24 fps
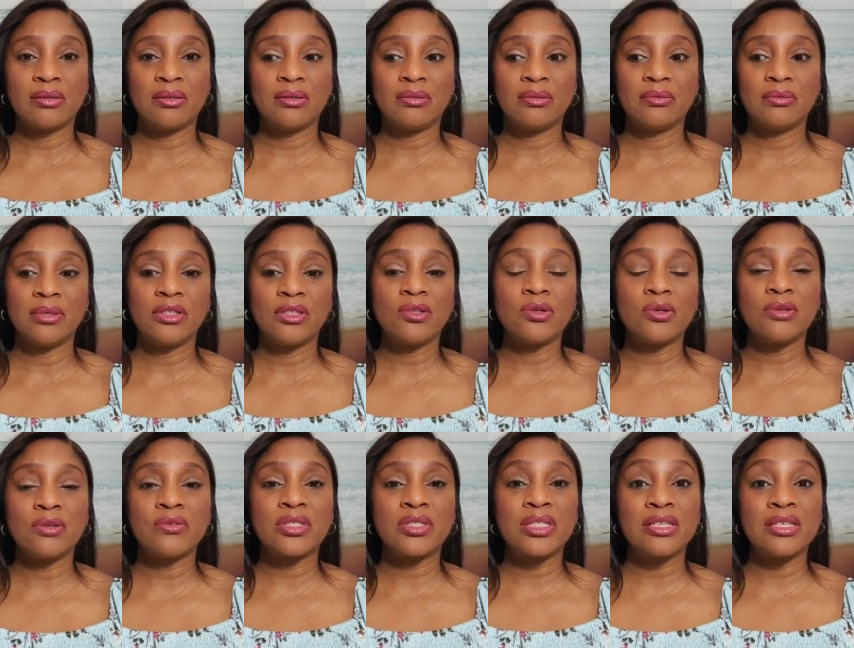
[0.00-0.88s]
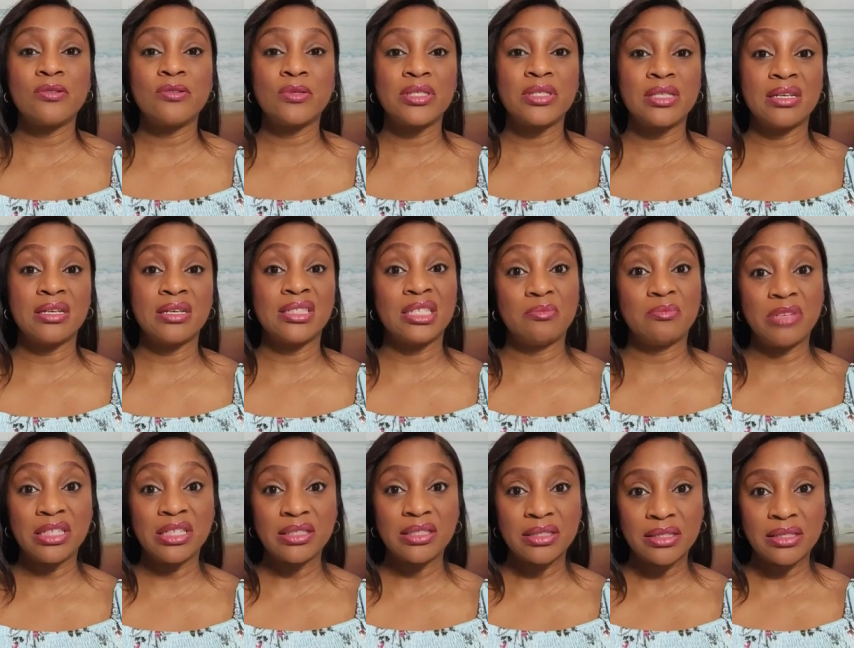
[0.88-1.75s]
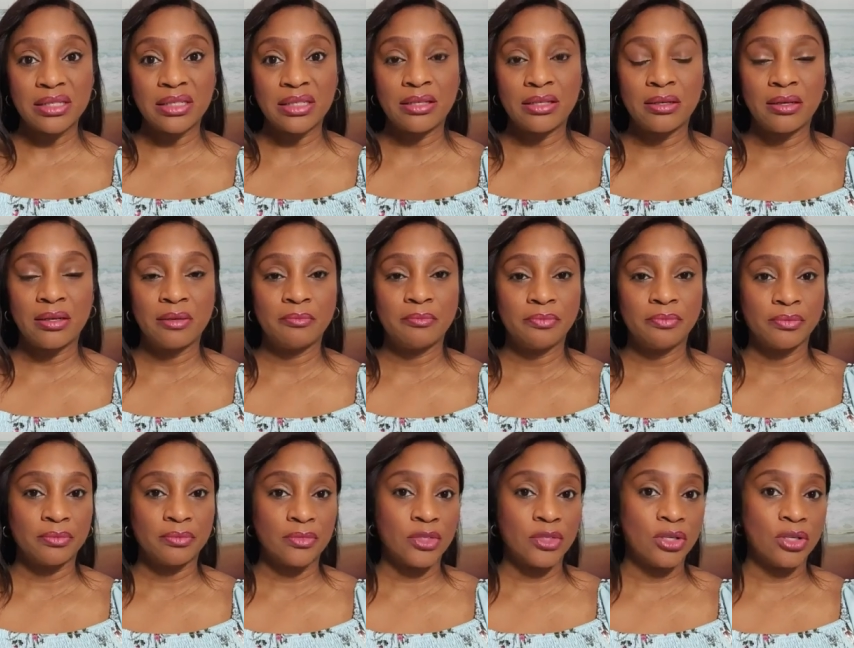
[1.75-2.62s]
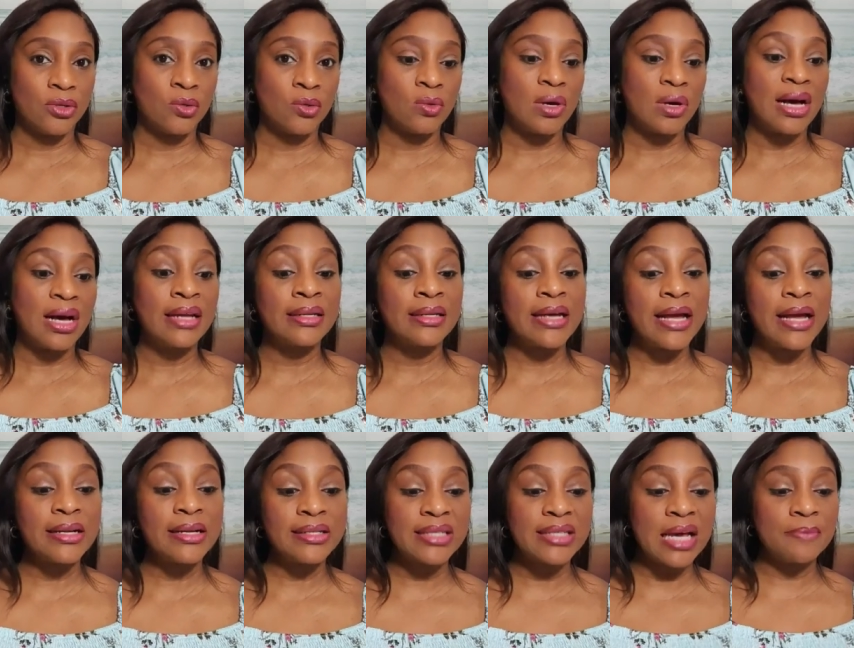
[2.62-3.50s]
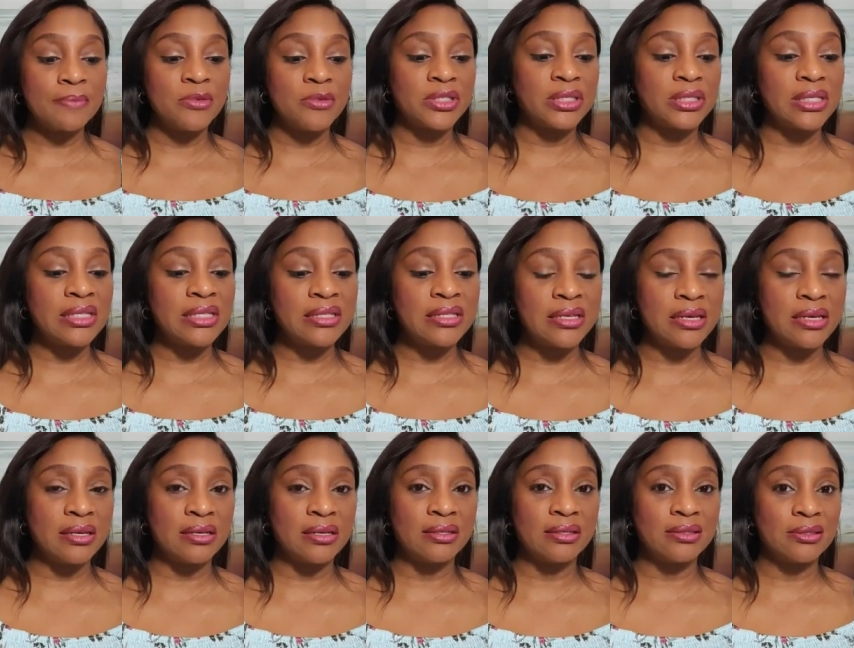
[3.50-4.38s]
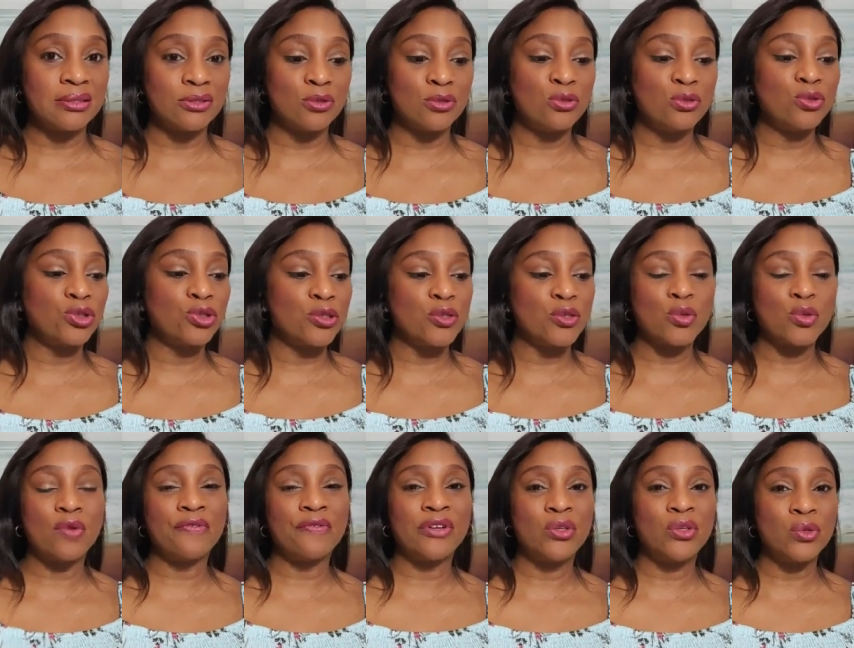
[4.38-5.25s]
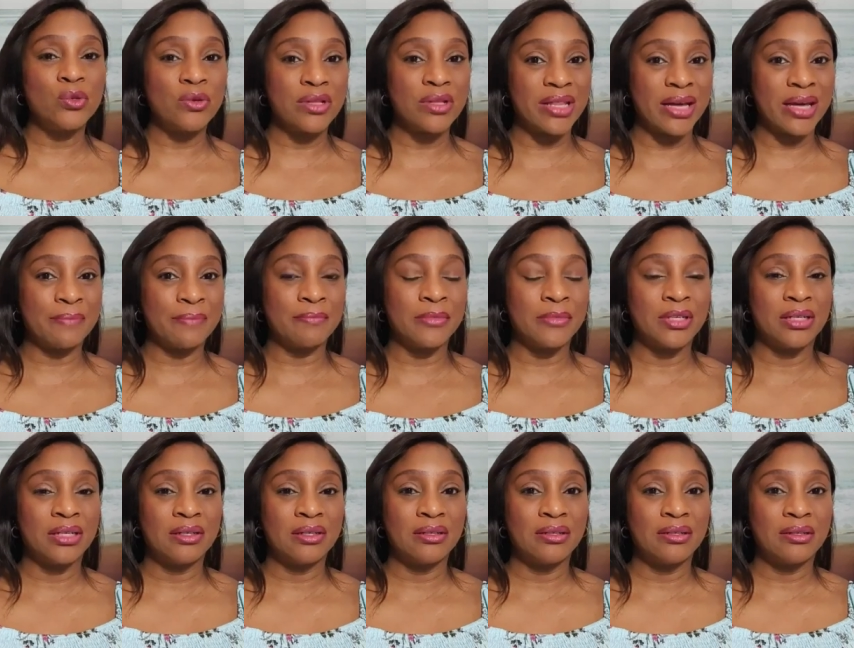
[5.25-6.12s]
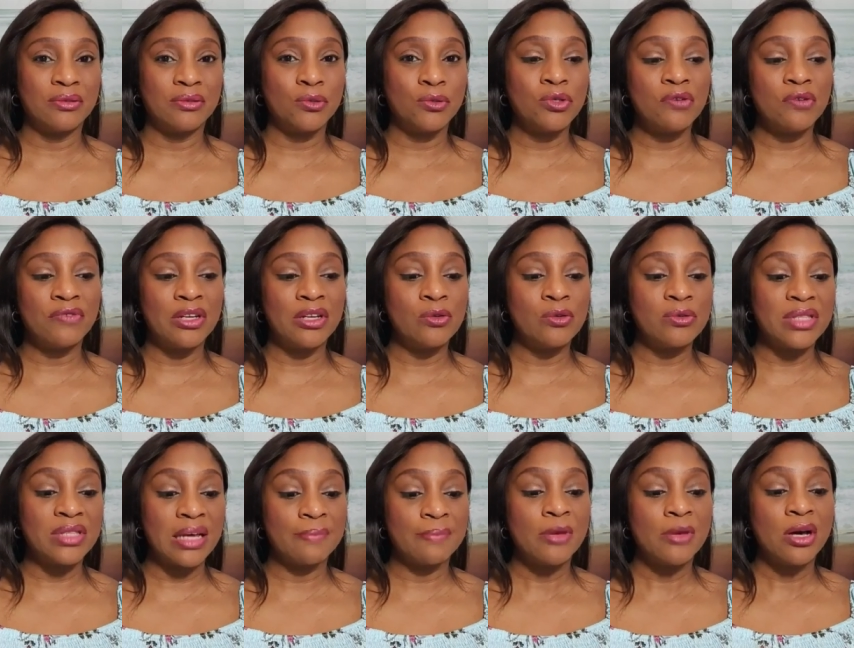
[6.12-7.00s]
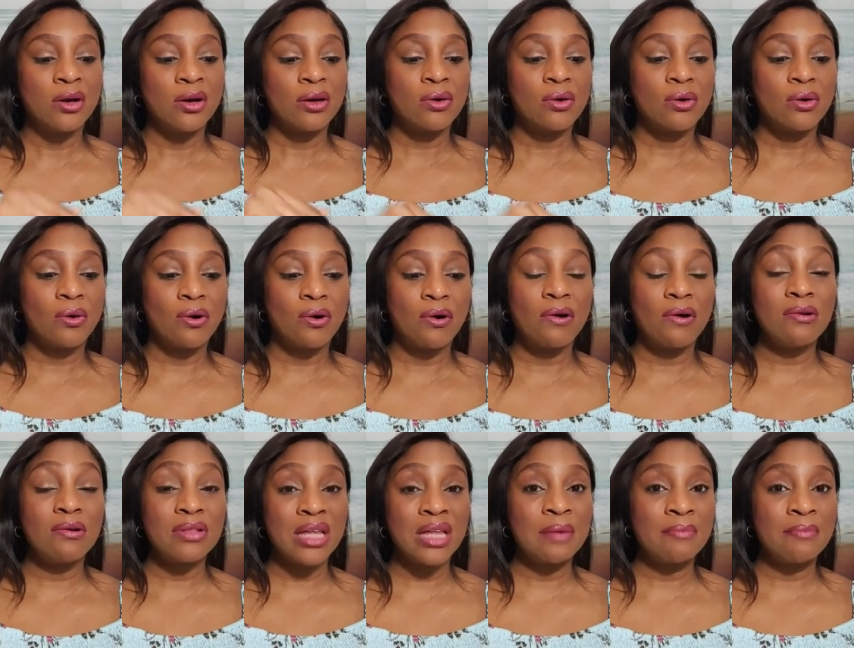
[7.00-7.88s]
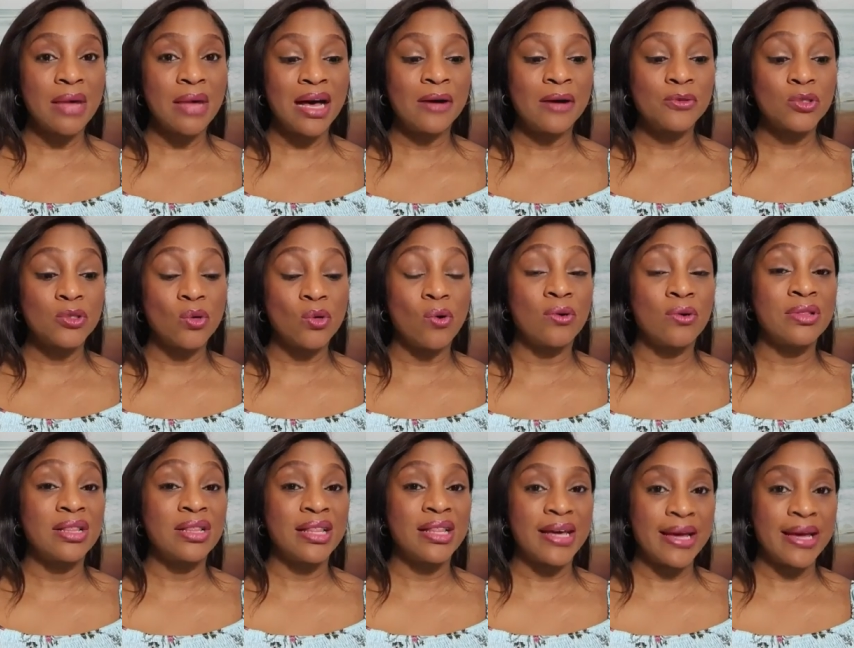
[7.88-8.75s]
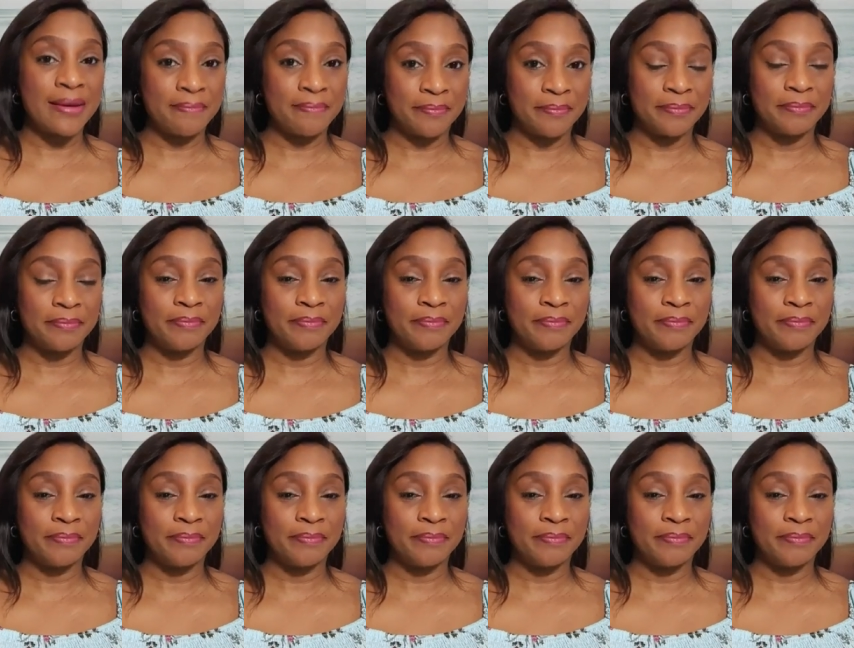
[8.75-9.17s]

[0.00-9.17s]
you're not going to see those things immediately, you know? And anytime you see things, don't just overlook them. Don't overlook them. Call them out on them.